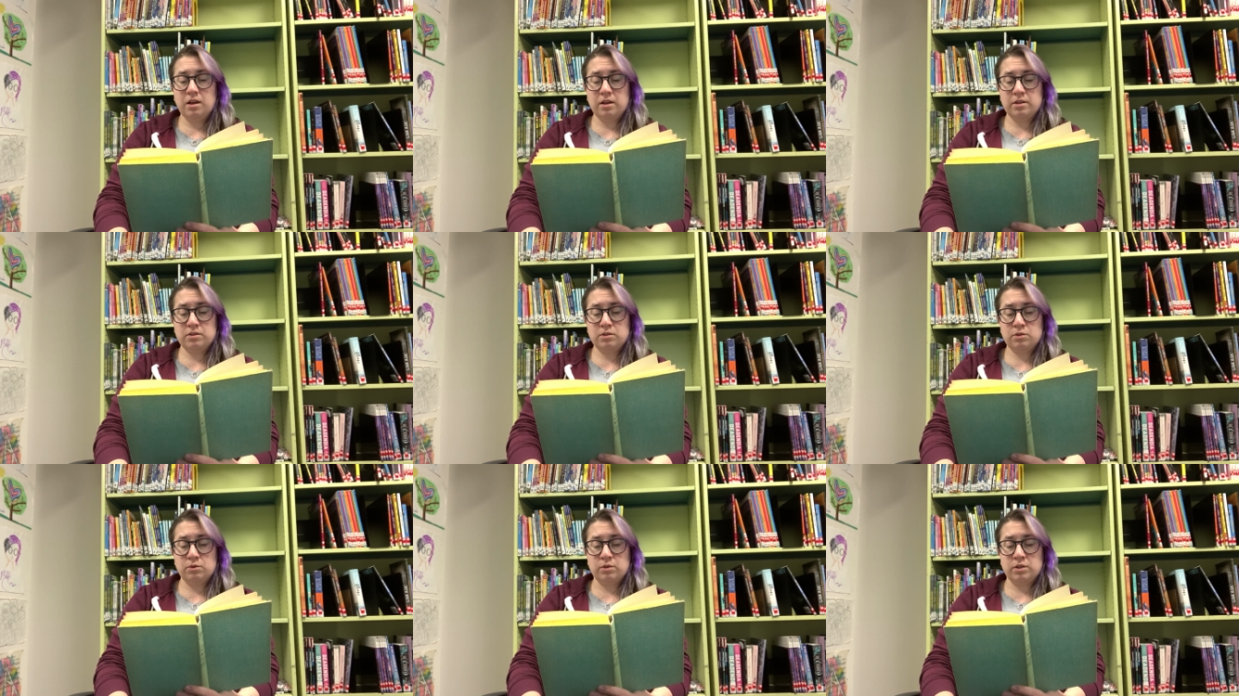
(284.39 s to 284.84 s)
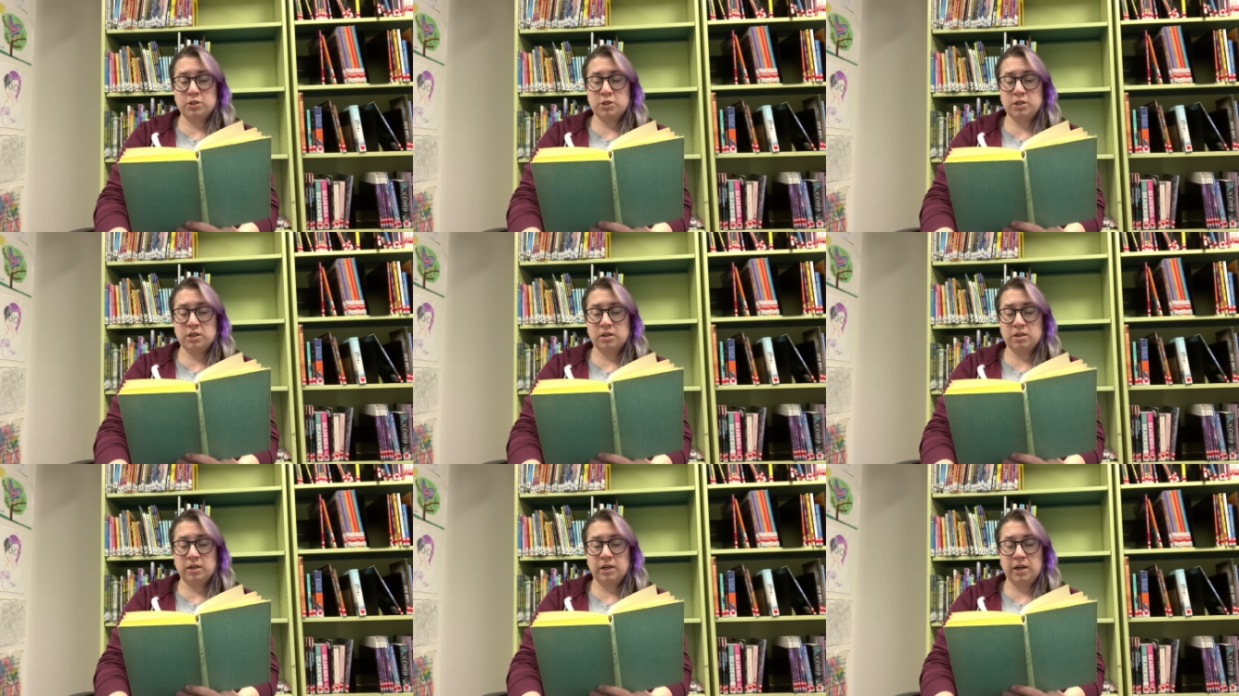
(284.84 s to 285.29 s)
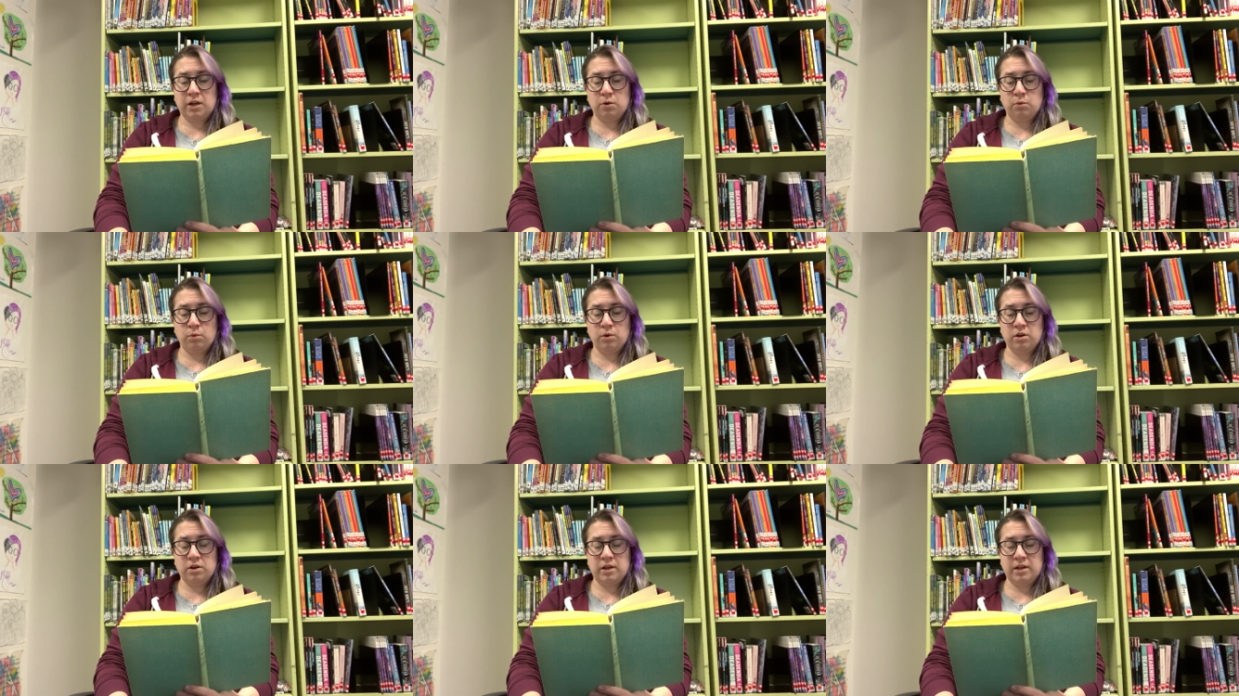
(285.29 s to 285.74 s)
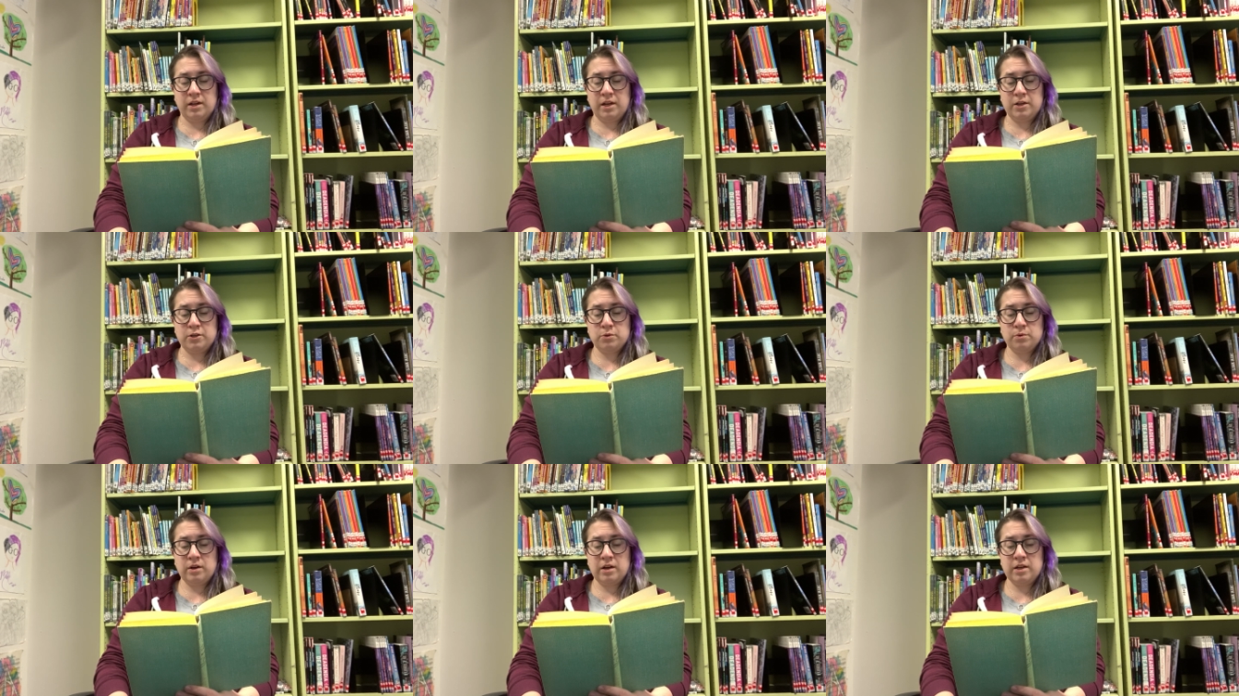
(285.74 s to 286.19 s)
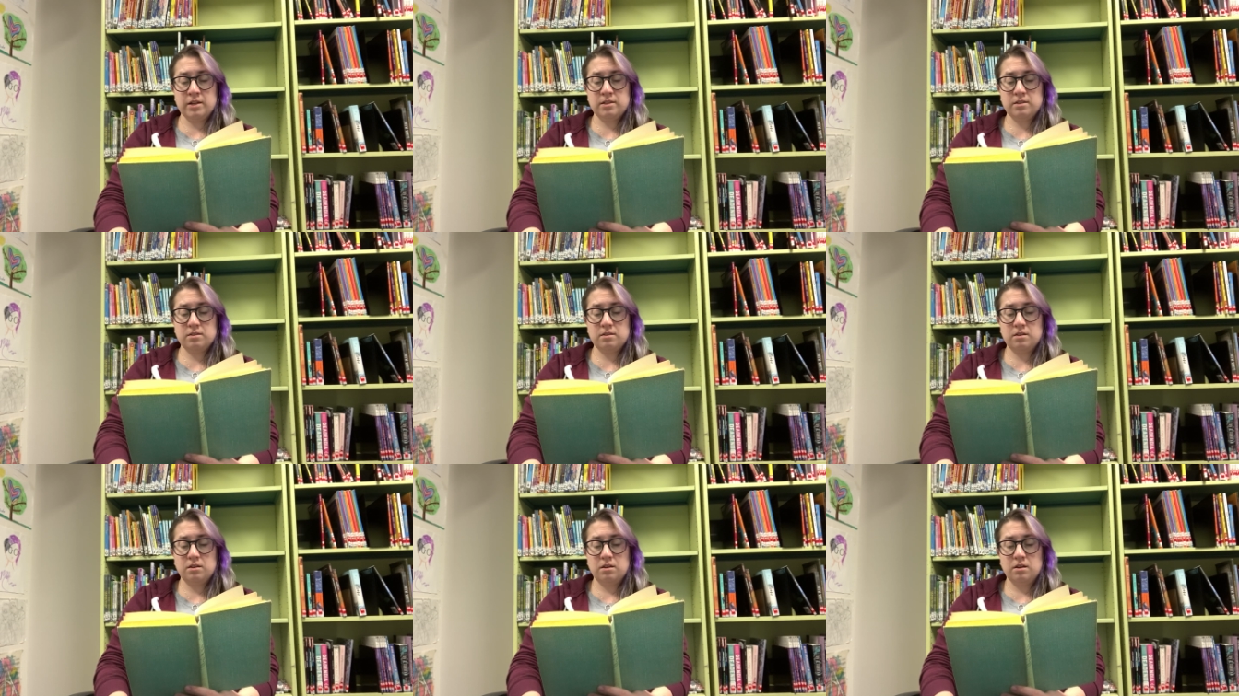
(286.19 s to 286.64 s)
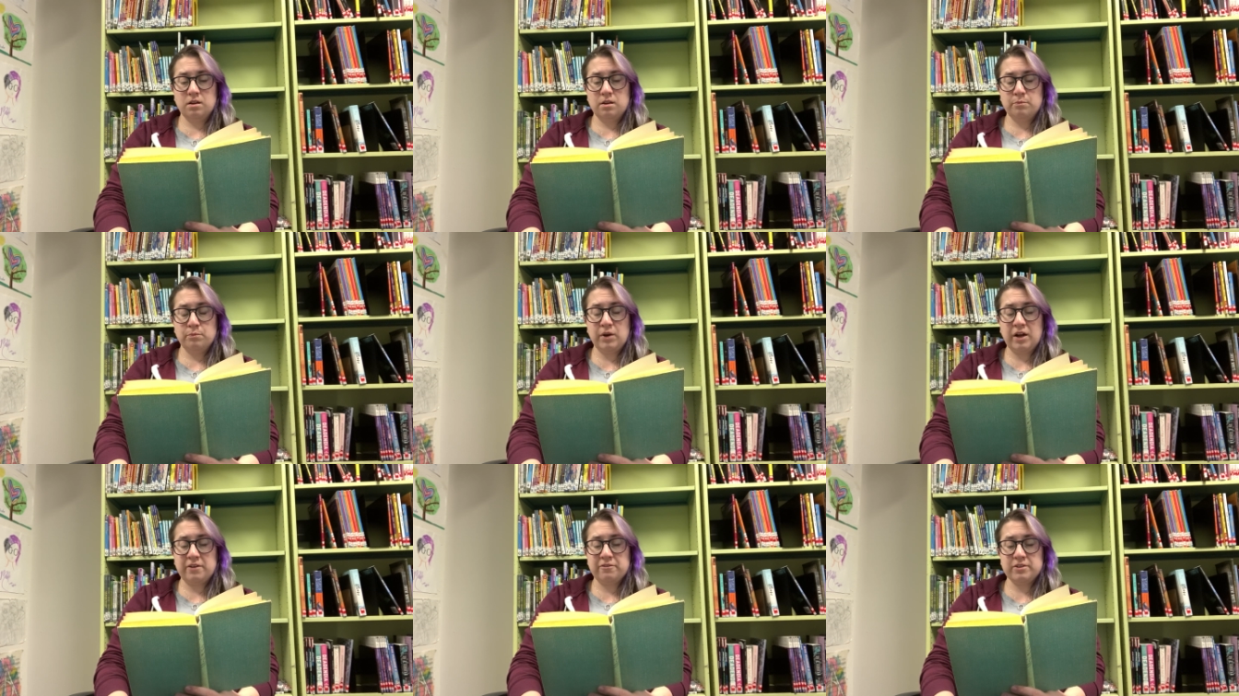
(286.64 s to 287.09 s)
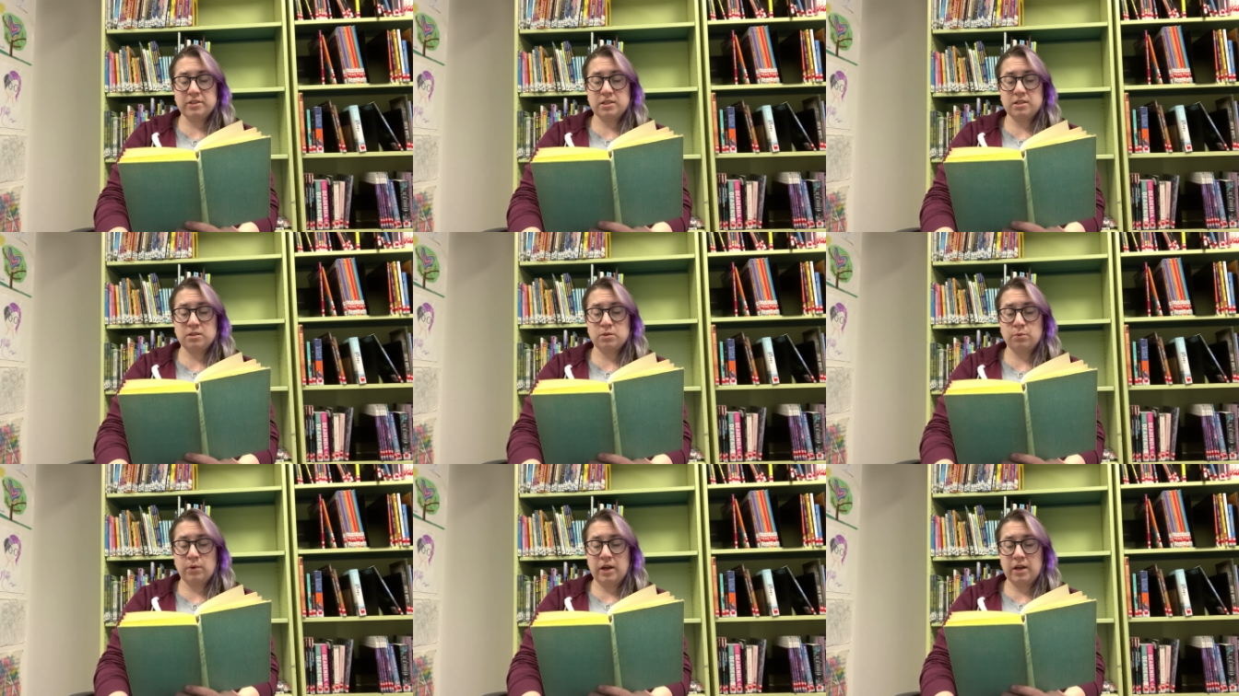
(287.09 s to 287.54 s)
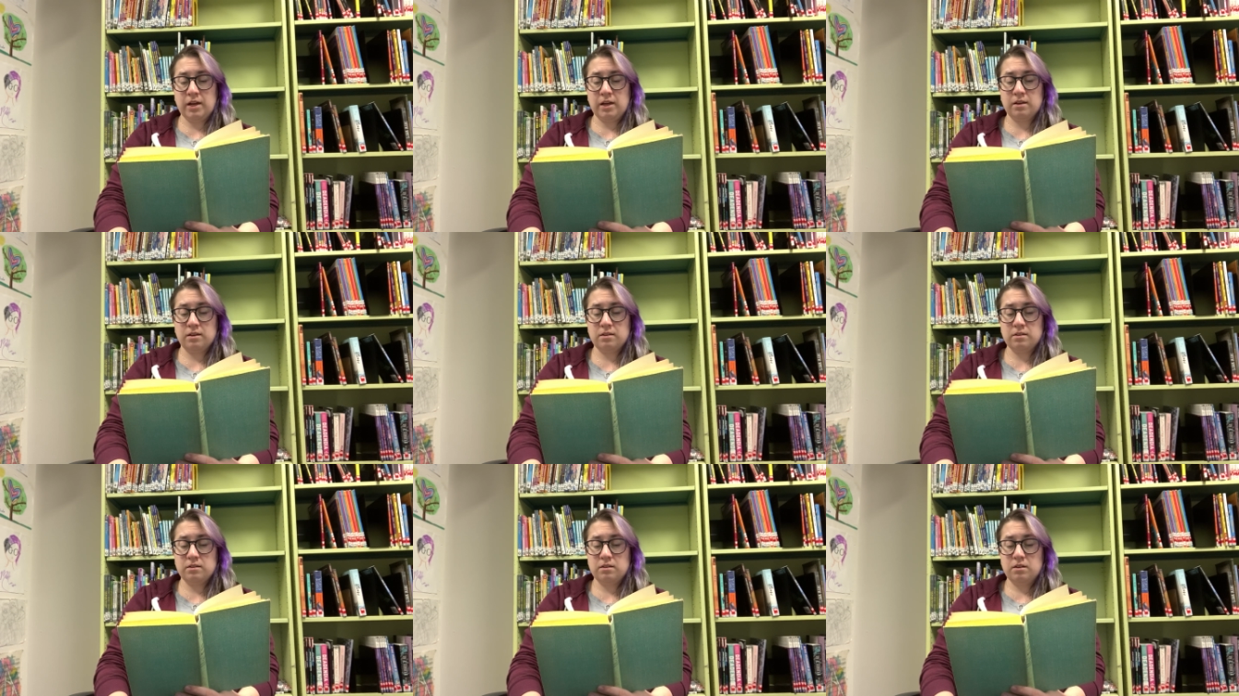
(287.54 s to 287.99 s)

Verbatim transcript: as soon as she could get a word in edgewise. Breakfast is waiting.